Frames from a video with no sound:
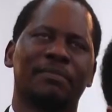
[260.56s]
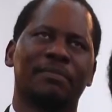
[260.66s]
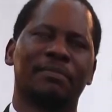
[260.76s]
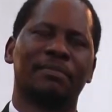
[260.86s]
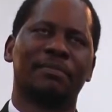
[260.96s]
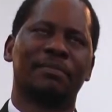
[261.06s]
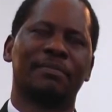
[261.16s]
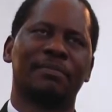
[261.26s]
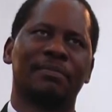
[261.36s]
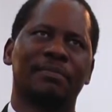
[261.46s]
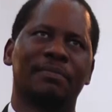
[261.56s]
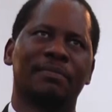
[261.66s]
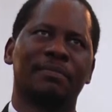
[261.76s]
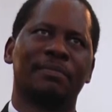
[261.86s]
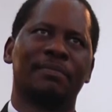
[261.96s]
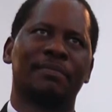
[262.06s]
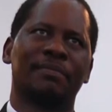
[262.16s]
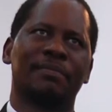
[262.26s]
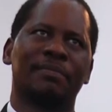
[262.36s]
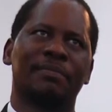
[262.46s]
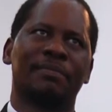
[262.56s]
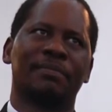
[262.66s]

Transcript: [no speech]